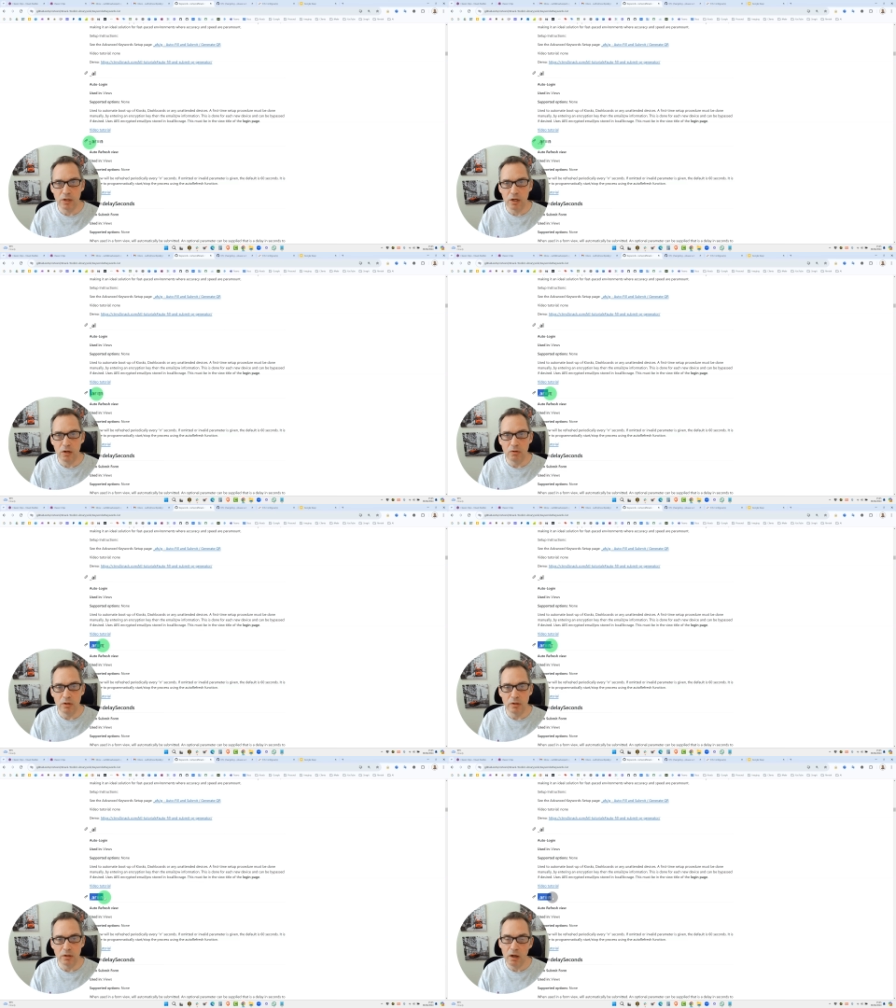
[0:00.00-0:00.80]
the code
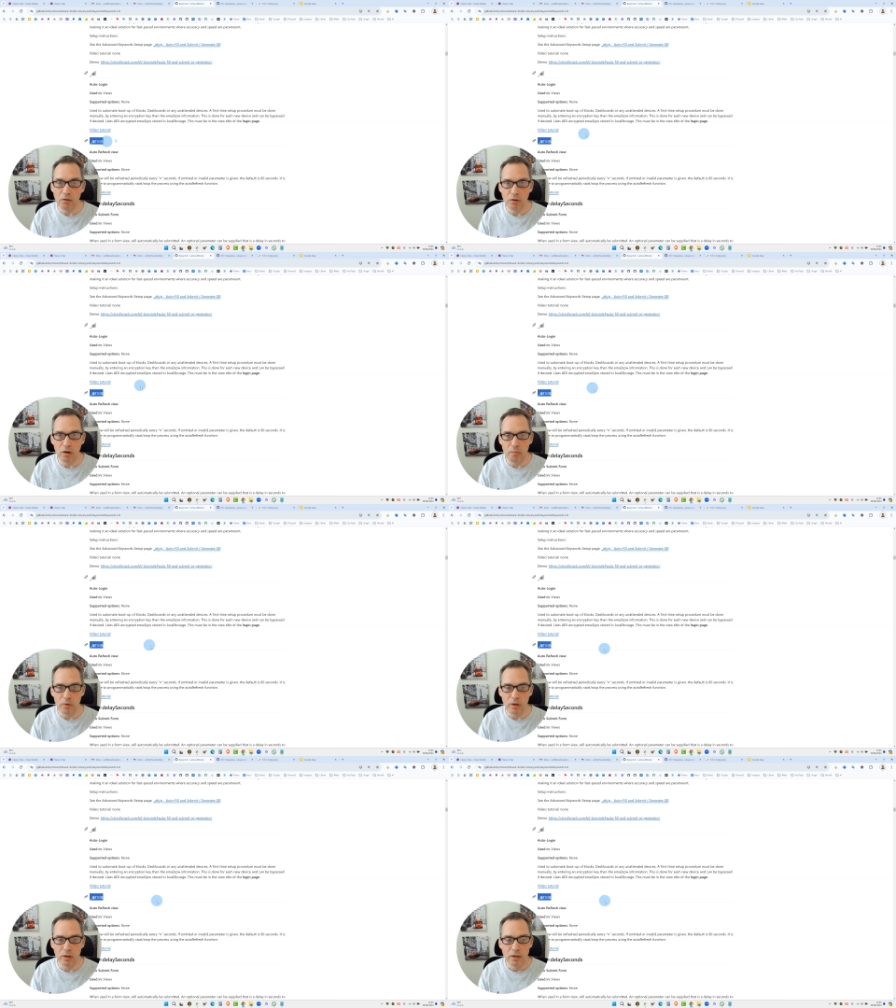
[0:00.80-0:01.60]
in the code
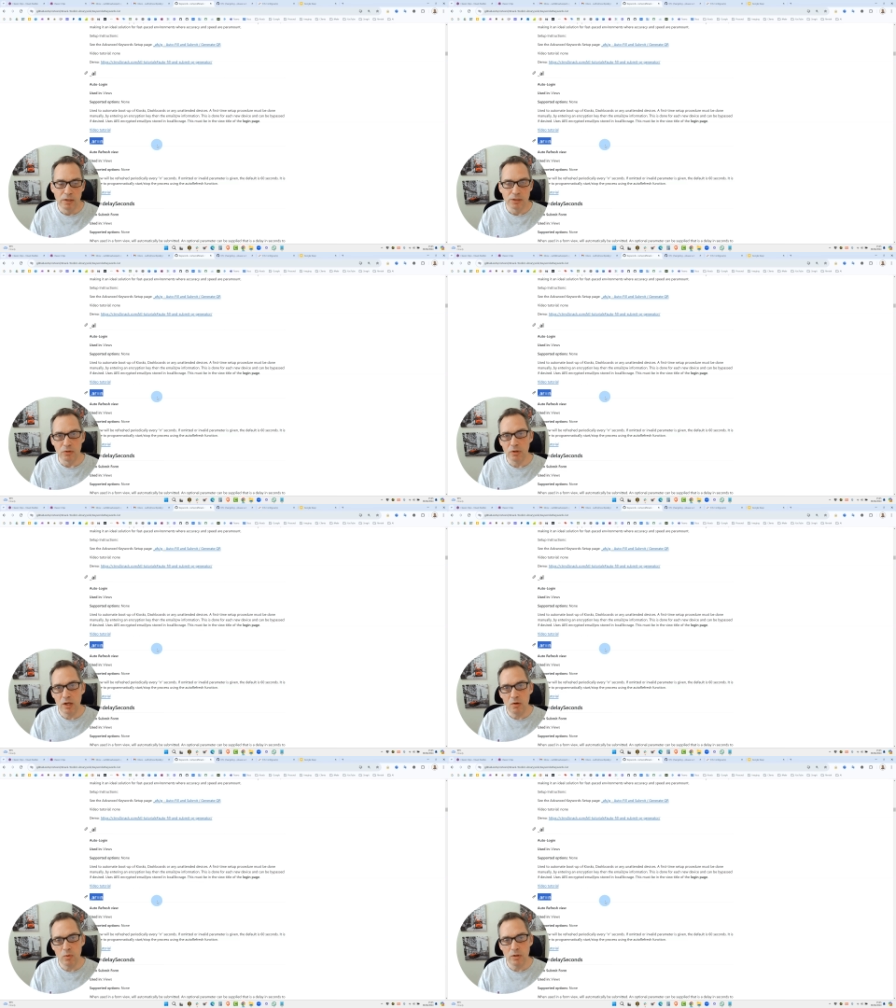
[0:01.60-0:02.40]
library. So
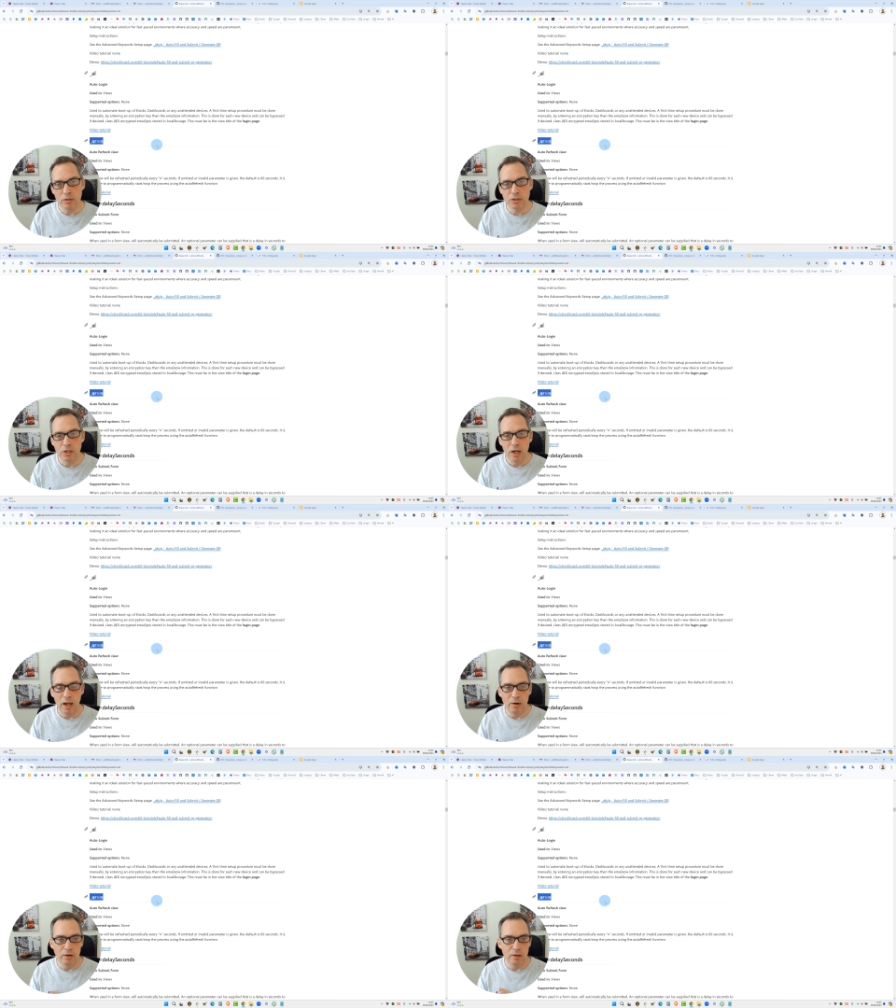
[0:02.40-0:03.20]
keywords
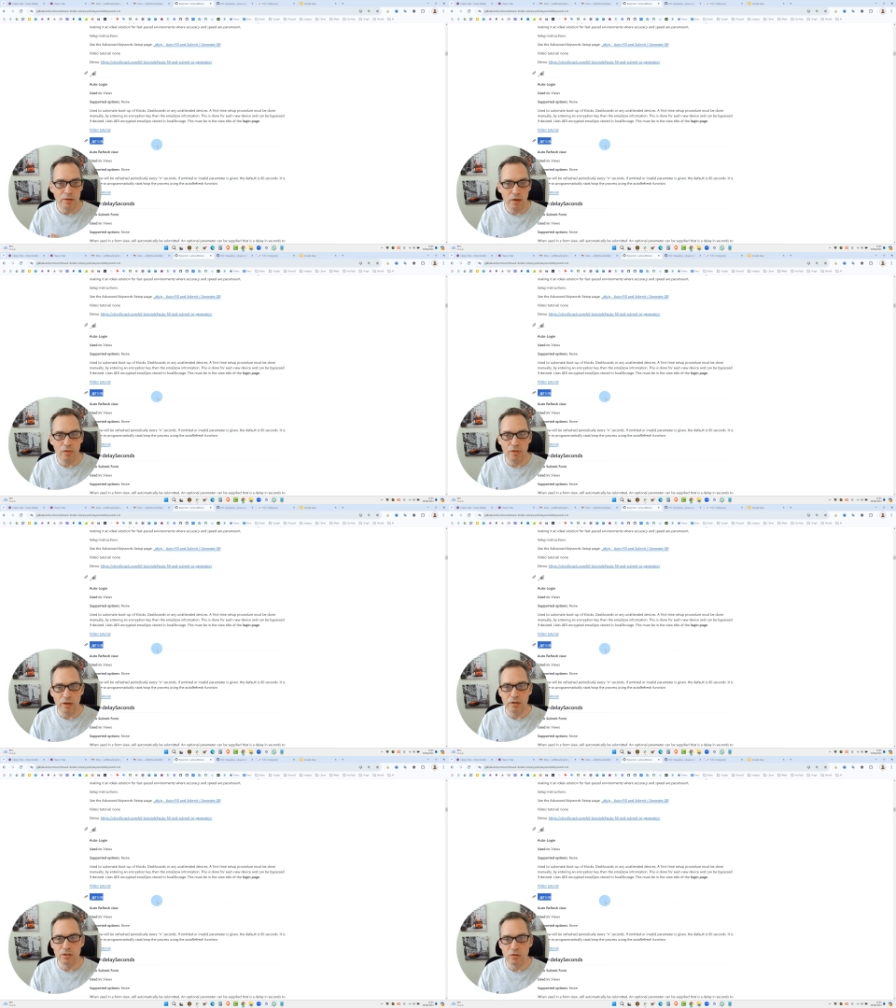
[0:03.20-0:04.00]
and the other
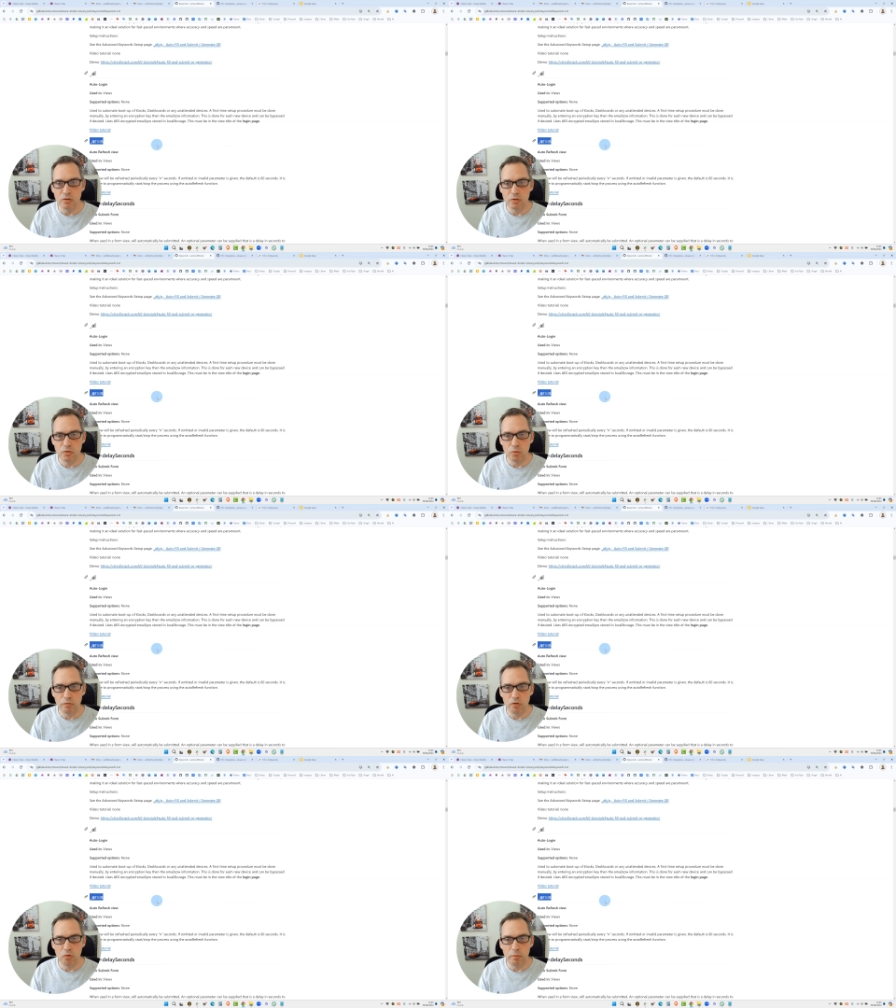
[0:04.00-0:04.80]
thing to talk
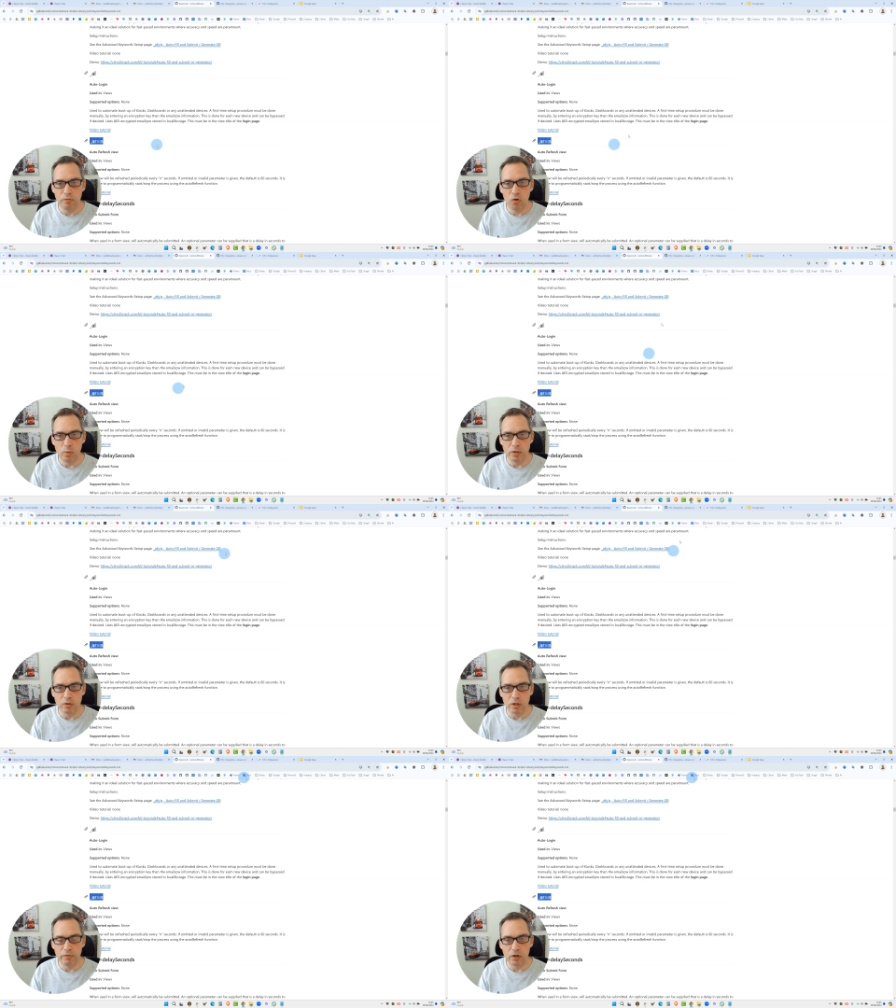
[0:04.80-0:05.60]
through before we do
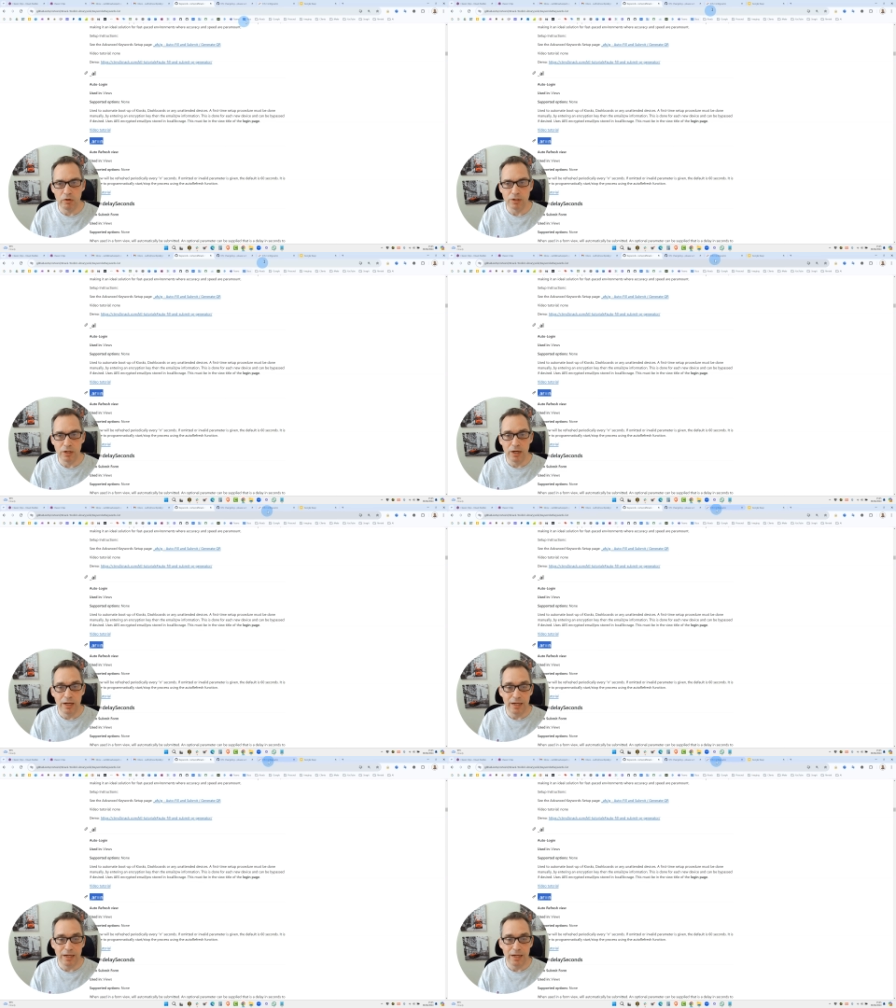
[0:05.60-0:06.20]
the configurator